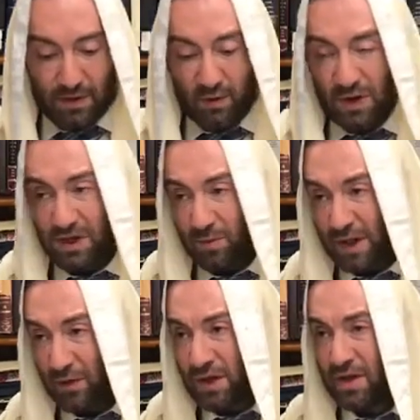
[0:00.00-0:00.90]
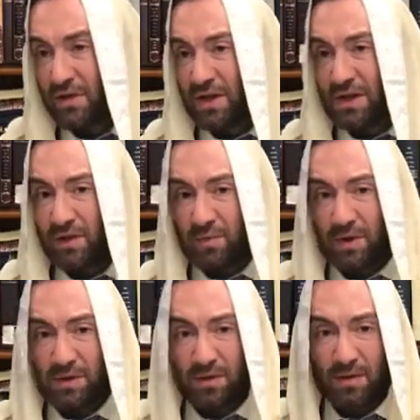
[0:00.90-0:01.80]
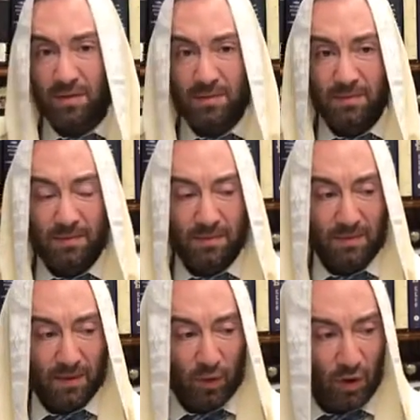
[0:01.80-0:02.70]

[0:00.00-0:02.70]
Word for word: question, my question is very simple. We